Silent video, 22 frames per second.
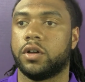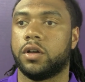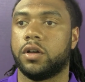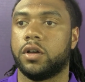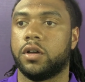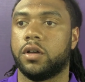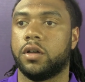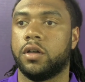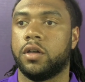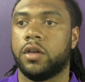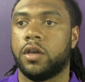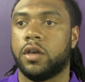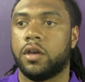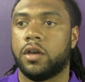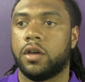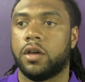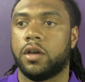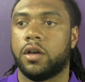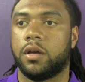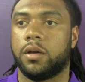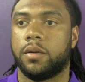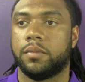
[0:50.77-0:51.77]

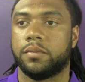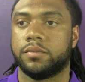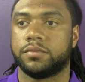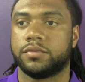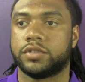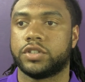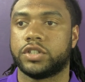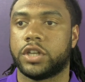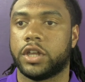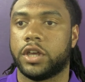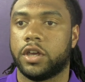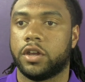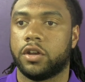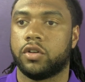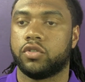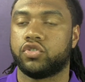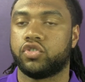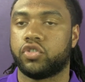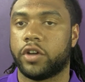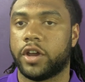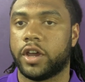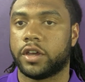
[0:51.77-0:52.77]
I'm staying
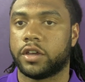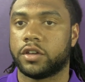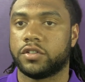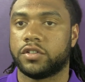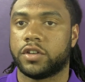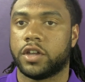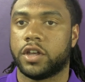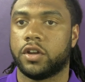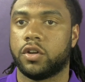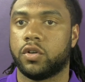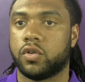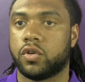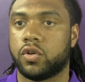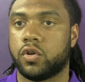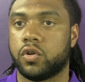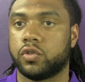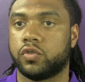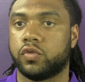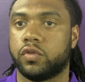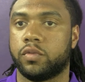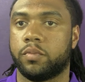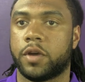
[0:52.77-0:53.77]
on track and staying on
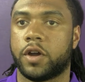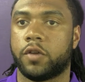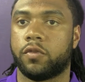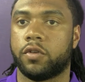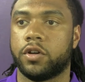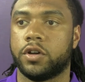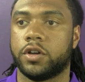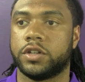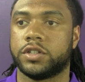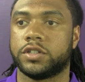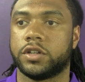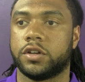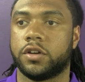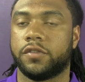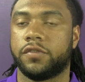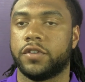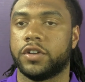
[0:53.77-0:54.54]
course with my runs,